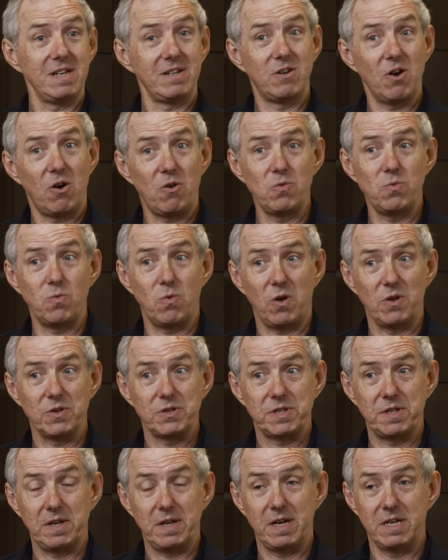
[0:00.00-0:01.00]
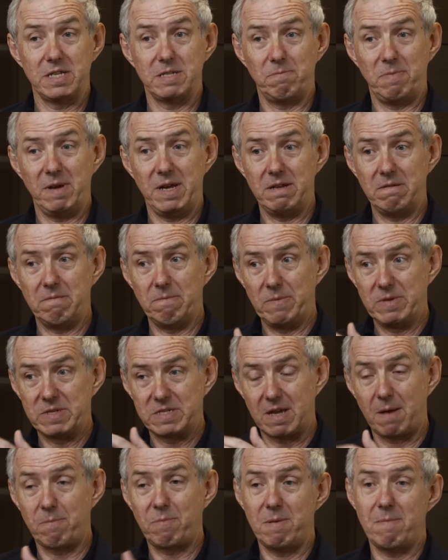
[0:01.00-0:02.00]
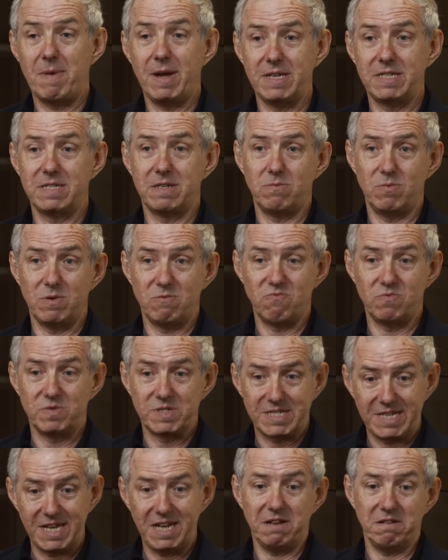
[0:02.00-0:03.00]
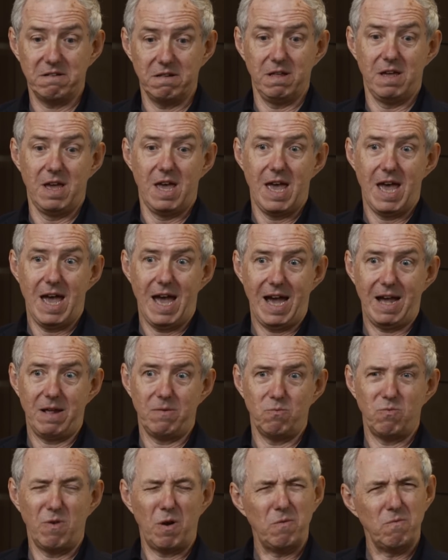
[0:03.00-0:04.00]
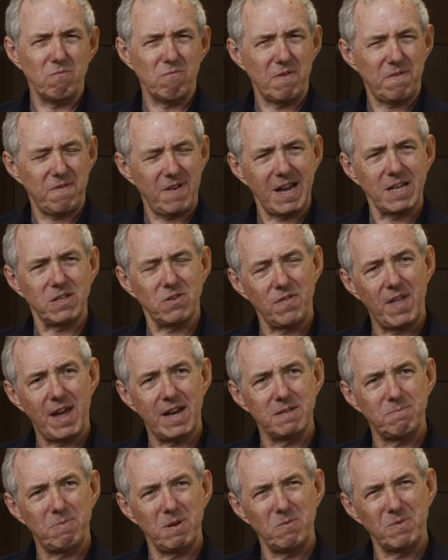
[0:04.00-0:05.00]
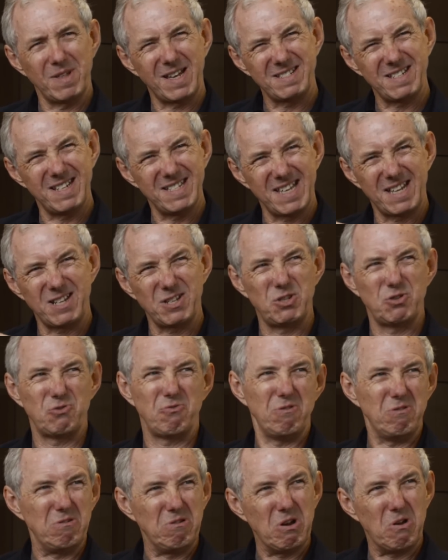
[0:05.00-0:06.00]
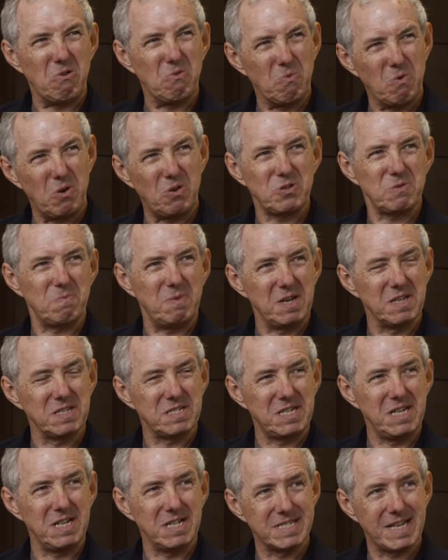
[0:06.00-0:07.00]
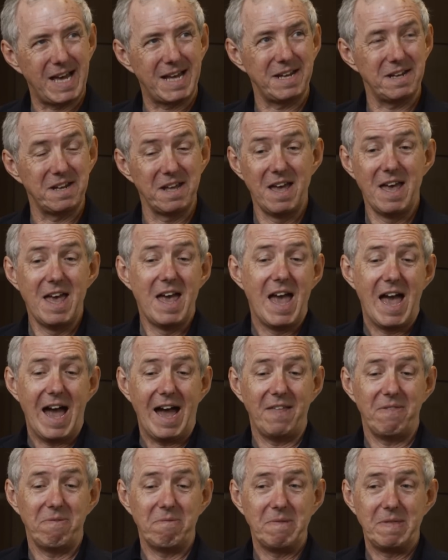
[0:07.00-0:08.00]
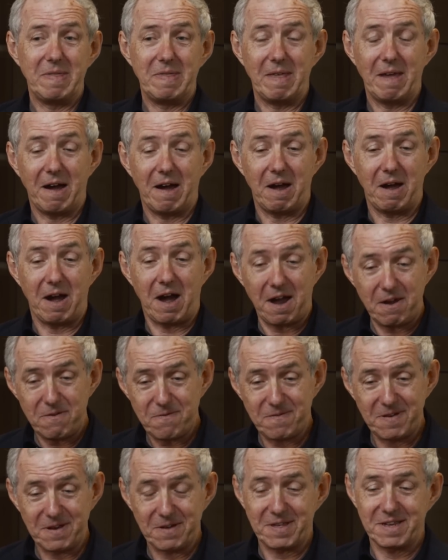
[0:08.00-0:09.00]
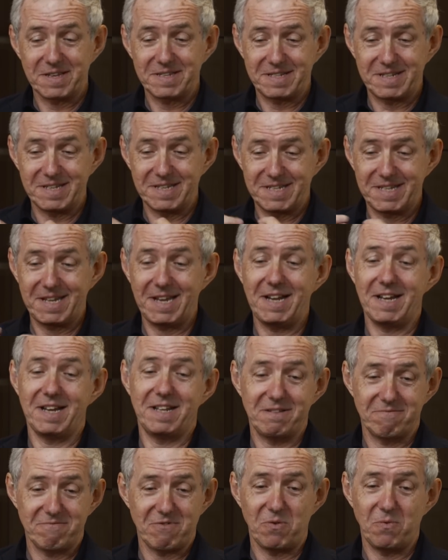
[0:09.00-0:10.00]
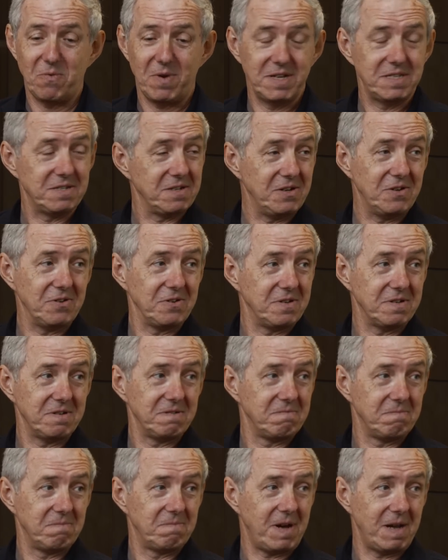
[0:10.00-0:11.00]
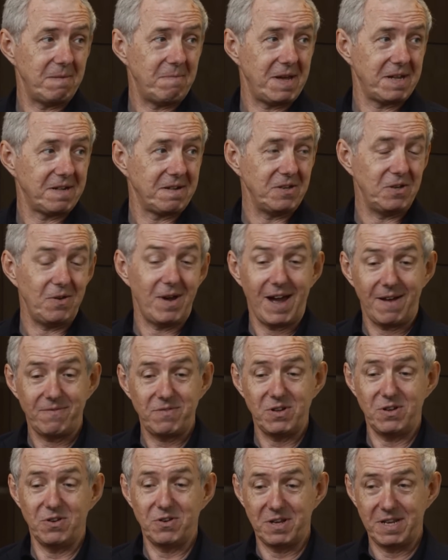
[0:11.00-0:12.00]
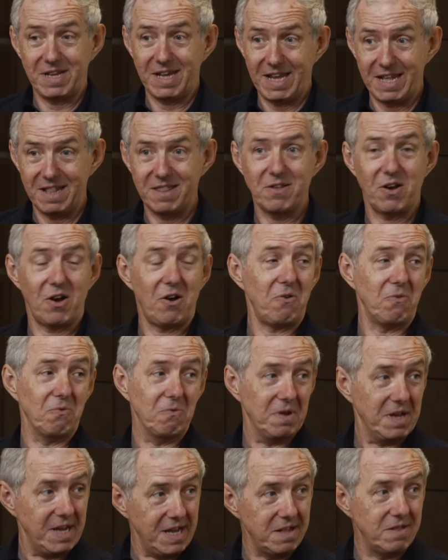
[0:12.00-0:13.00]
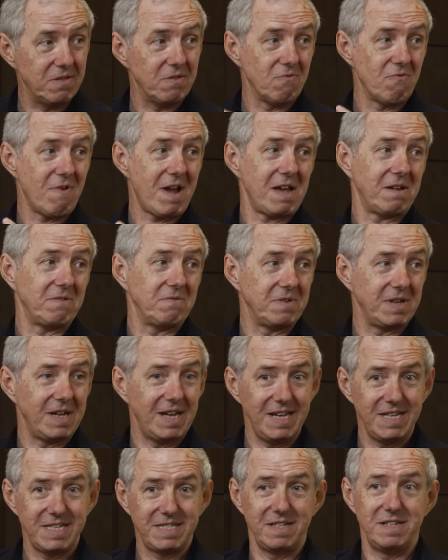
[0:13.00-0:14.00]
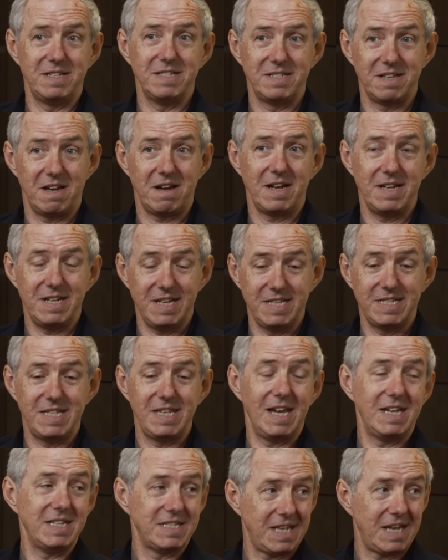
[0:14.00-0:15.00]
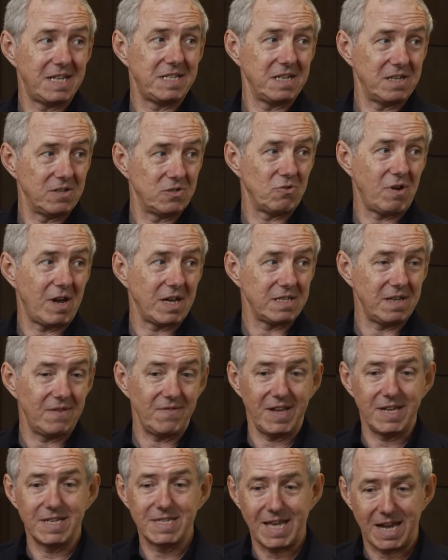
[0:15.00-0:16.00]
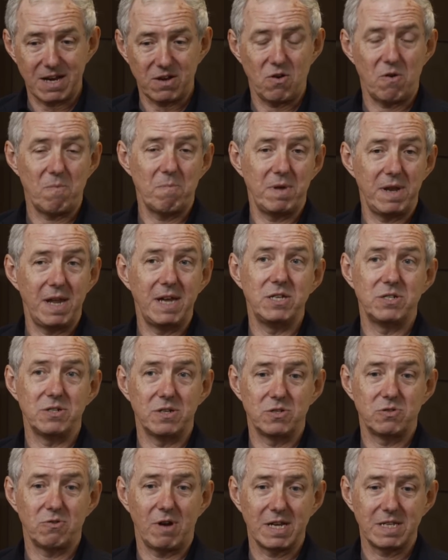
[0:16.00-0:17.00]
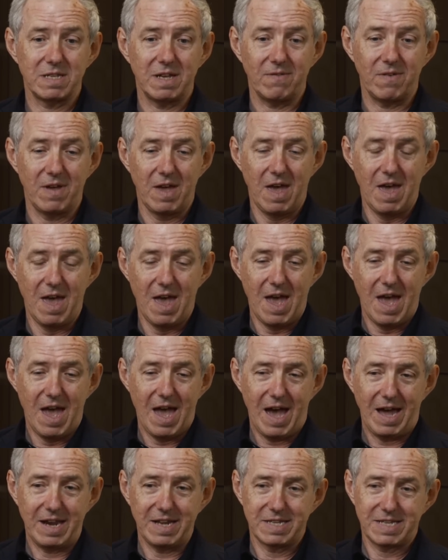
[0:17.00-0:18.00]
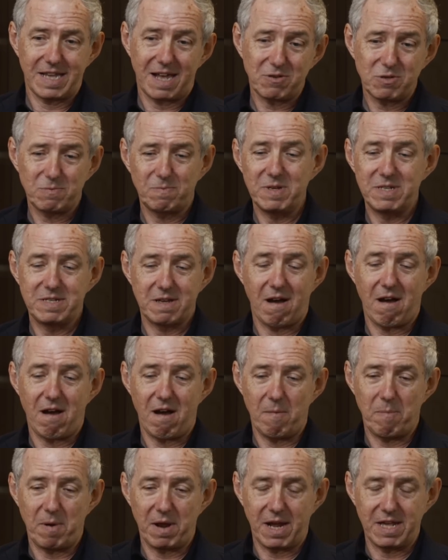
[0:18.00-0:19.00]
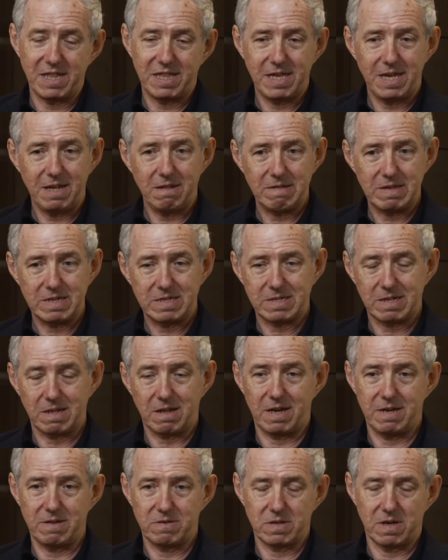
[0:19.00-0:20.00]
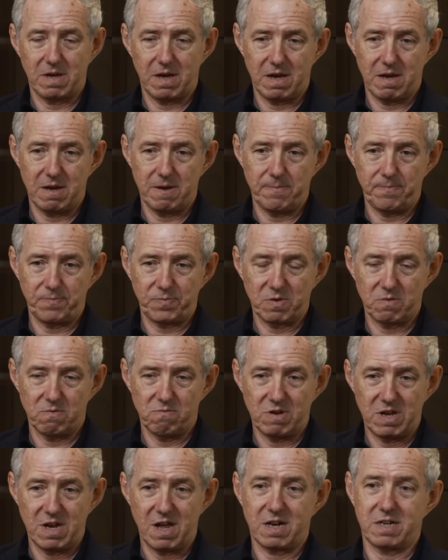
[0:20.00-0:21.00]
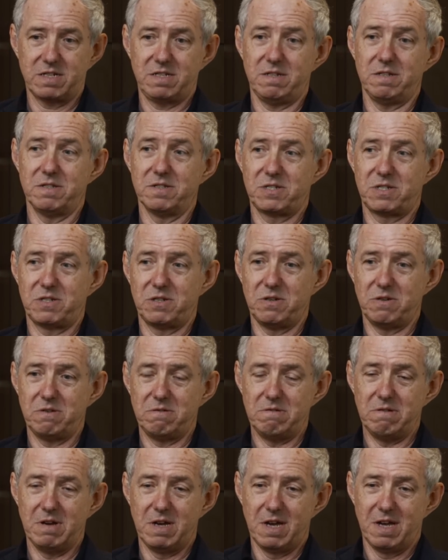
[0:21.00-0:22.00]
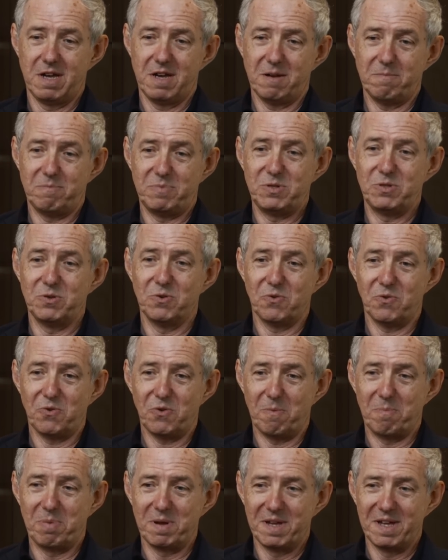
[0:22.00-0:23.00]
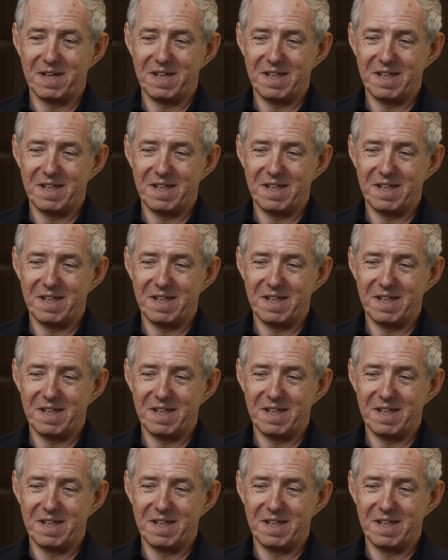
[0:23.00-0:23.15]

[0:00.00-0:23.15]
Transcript: a gold watch that has been sublimated with steel and won't reflect on that as being, well, is that a true gold watch because steel's added? And I feel that's distinctly the wrong way to look at bimetal. You have to look at it in the whole, in the round. Is the design, is the aesthetic attractive? Is that combination attractive? And it sounds bizarre, but I think this slight reluctance to absorb